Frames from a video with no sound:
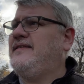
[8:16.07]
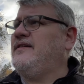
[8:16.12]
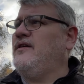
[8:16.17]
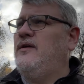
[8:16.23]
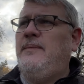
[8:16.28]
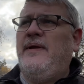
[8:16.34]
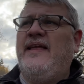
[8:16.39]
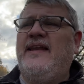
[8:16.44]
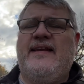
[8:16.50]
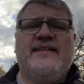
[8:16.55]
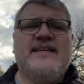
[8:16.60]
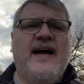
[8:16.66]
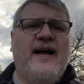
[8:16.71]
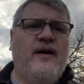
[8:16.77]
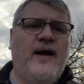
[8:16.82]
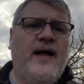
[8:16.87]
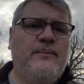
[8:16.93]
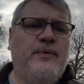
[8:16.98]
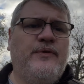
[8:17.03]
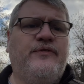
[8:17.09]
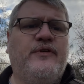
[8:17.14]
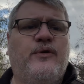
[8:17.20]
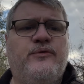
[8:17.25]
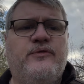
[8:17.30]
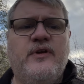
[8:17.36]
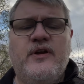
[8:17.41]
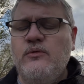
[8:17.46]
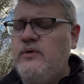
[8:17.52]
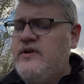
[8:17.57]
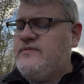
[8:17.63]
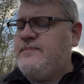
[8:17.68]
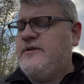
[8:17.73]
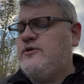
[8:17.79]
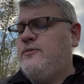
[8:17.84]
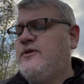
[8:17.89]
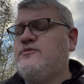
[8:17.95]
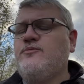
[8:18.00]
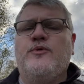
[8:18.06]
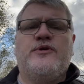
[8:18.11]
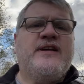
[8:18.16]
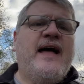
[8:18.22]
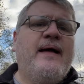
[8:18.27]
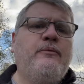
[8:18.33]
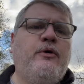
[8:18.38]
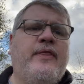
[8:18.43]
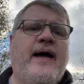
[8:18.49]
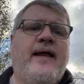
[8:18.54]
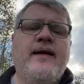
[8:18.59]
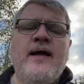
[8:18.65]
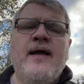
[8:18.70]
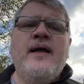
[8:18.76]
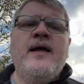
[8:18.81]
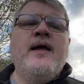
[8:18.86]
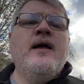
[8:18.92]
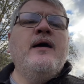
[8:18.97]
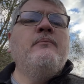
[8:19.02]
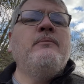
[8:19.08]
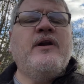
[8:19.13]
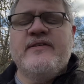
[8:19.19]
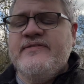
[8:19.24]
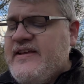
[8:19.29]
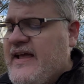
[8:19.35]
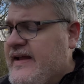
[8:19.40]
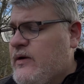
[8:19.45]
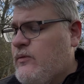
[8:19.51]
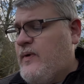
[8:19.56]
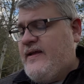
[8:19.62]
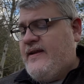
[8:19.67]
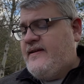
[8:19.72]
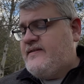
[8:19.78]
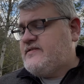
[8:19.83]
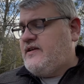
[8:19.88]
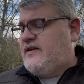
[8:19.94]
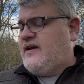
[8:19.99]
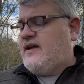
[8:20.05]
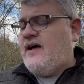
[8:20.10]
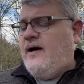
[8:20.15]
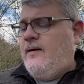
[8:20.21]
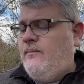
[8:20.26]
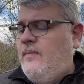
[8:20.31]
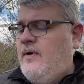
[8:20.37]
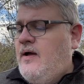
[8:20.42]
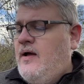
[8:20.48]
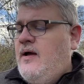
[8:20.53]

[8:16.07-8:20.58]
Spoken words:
going to be an entire episode, so I don't want to spend too much more time on that. But our second reading is going to come